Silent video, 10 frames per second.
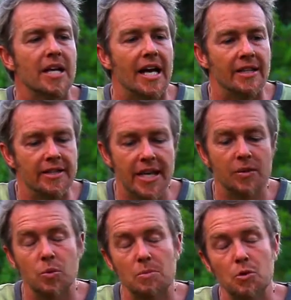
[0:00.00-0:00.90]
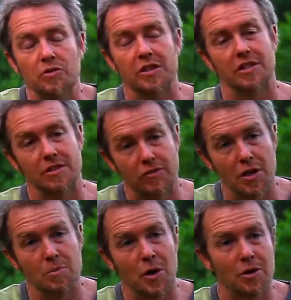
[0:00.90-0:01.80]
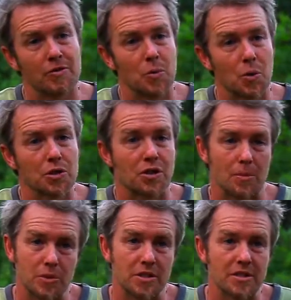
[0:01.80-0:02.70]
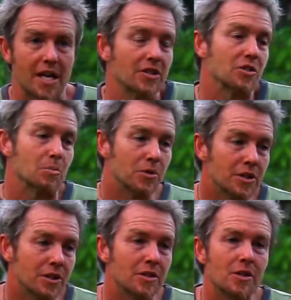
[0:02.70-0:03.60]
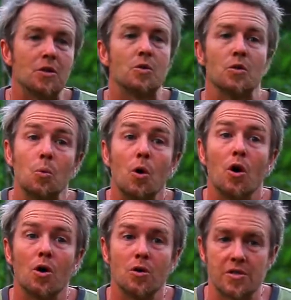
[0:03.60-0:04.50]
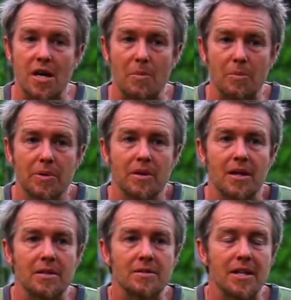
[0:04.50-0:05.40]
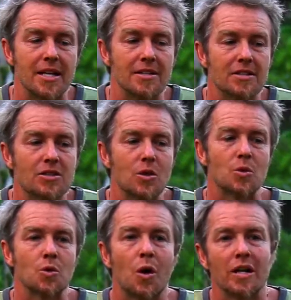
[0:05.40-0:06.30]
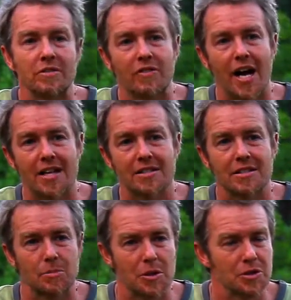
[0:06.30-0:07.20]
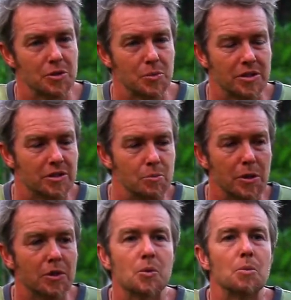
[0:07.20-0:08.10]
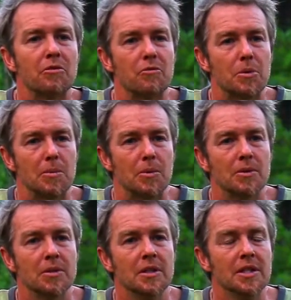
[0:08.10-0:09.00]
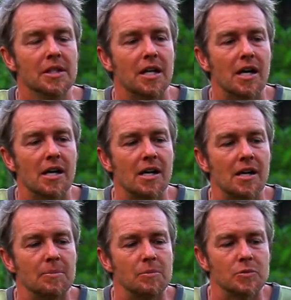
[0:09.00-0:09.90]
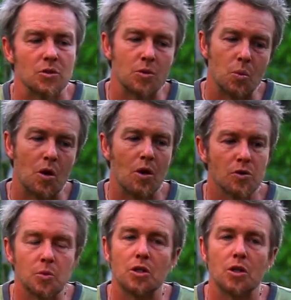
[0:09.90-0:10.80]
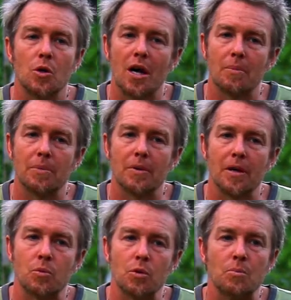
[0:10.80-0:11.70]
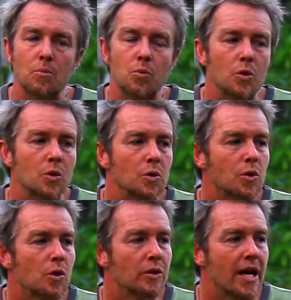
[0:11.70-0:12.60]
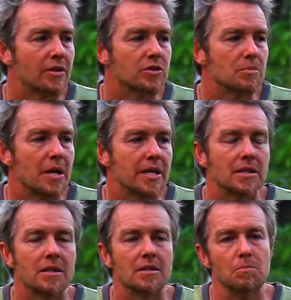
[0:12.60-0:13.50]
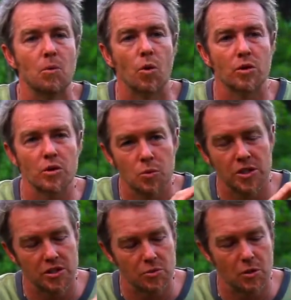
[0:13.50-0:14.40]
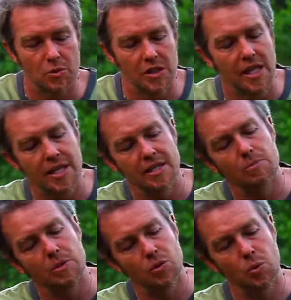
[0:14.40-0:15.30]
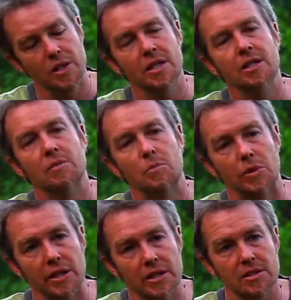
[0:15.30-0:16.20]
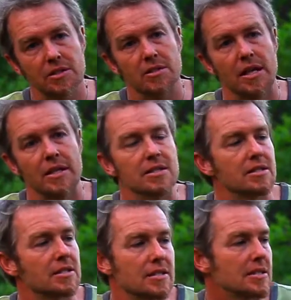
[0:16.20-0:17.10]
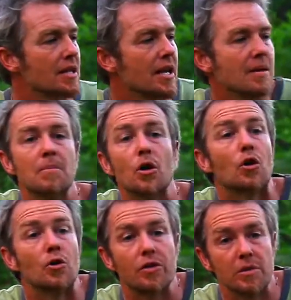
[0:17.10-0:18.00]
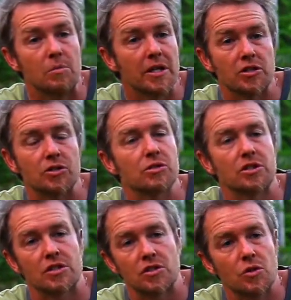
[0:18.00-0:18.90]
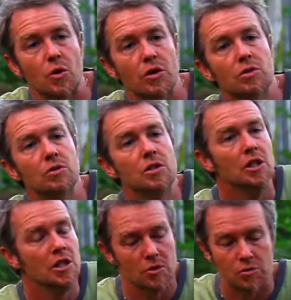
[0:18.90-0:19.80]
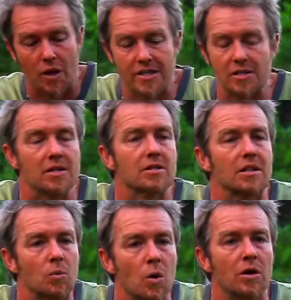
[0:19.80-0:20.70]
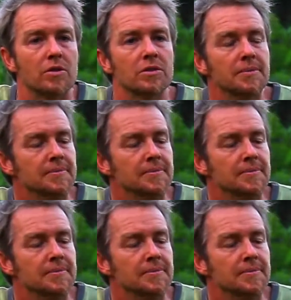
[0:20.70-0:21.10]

And then we move into the fun part of the workshop, which is actually putting the walls up. And this goes quite fast, especially with a big group of people. So the walls will up. We'll learn how to make a mortar, which is what we lay in between the bricks. And this is the same earthen mixture, just soil, rice husk, and water.